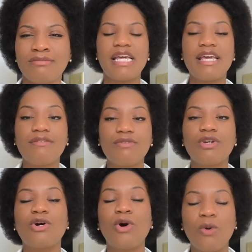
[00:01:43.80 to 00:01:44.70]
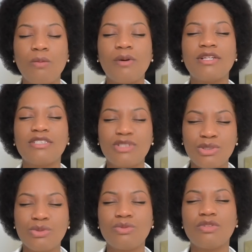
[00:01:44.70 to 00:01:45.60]
If you're open
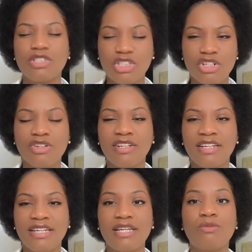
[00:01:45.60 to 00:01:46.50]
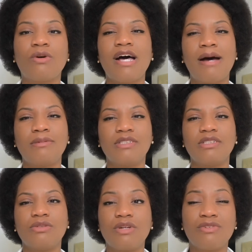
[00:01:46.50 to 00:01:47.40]
to the journey, it will happen to
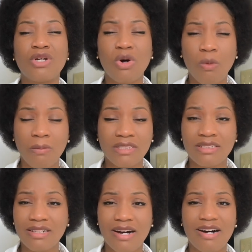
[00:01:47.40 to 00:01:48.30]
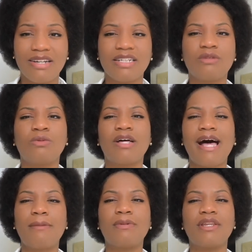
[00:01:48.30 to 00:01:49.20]
you. If you're open to God, it will
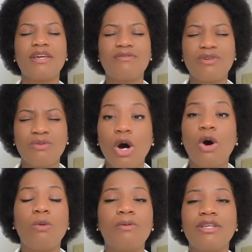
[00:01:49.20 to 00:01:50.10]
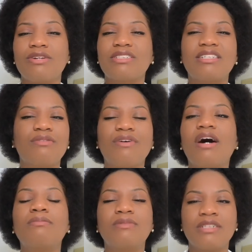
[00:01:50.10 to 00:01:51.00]
happen. If you open yourself
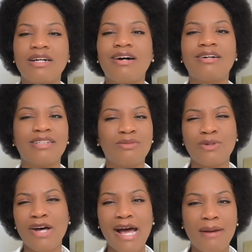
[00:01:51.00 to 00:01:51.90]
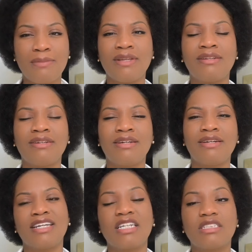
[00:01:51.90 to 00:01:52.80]
up to God, it will happen.
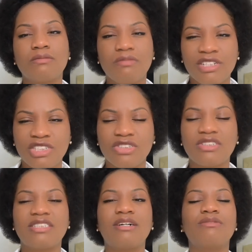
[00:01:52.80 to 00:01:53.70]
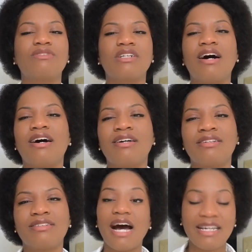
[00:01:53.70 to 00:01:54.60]
Express yourself to God.
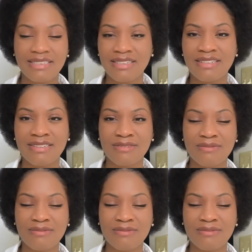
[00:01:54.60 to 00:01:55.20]
I did.